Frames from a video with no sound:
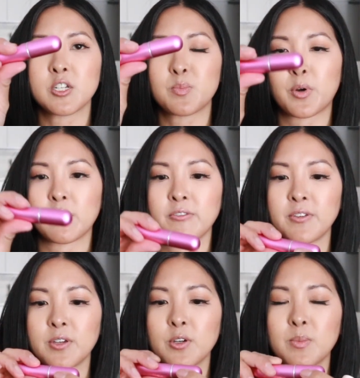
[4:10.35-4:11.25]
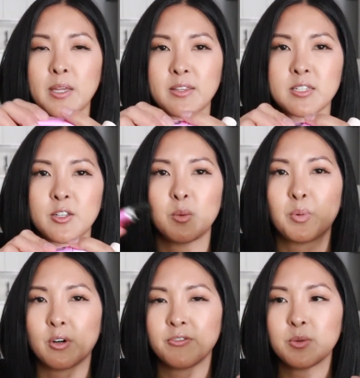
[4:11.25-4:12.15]
is perfume, like this little
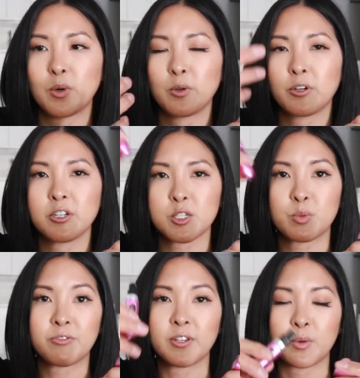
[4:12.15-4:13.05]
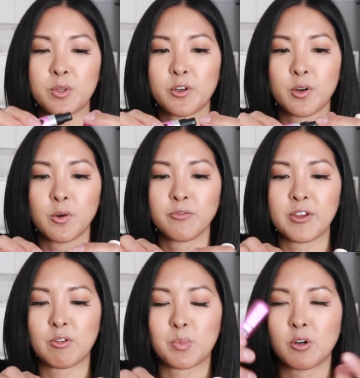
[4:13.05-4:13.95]
perfume holder. You just refill it with your own
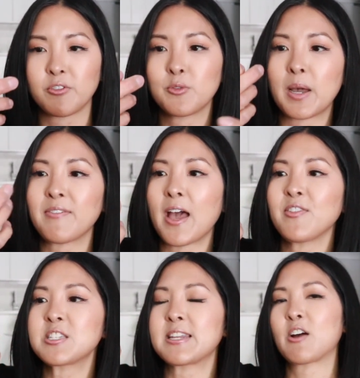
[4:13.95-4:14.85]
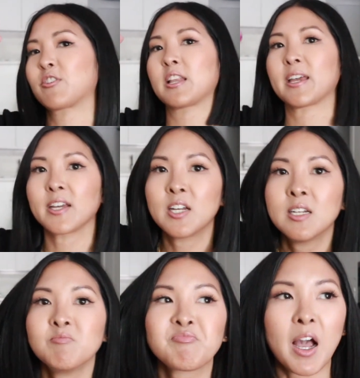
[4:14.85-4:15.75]
favorite perfume. I've had this now for like,
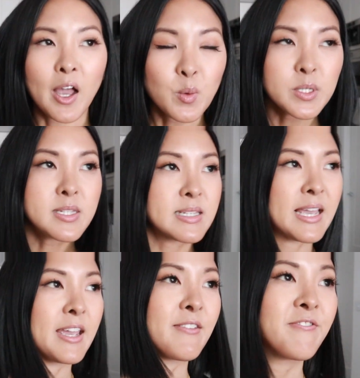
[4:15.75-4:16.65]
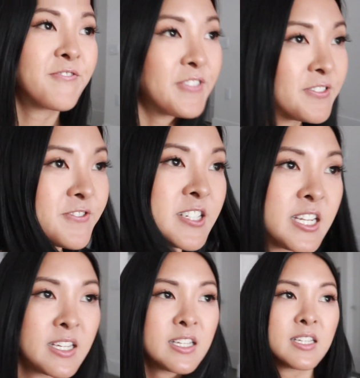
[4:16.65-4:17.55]
I would say
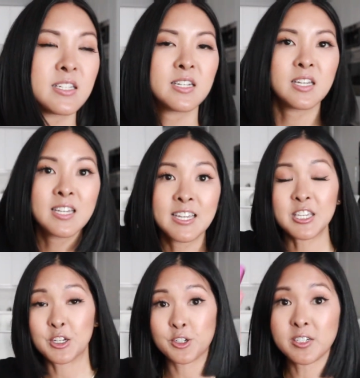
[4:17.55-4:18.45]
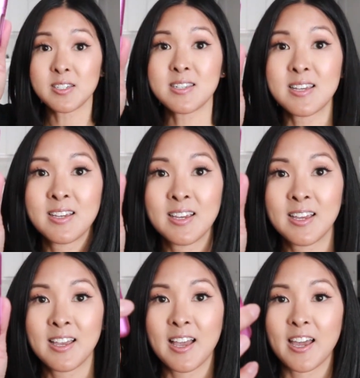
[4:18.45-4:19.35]
15 years
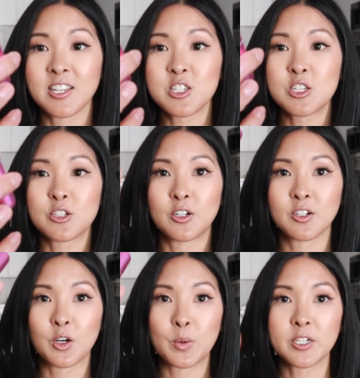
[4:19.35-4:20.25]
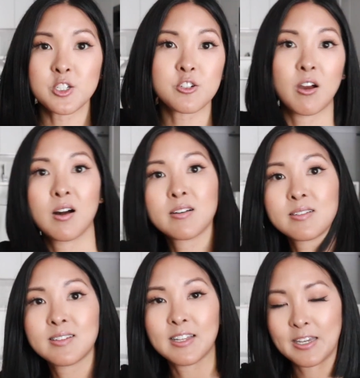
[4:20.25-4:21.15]
and it's still going
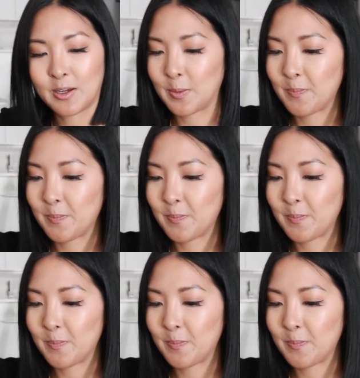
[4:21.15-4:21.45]
strong. Like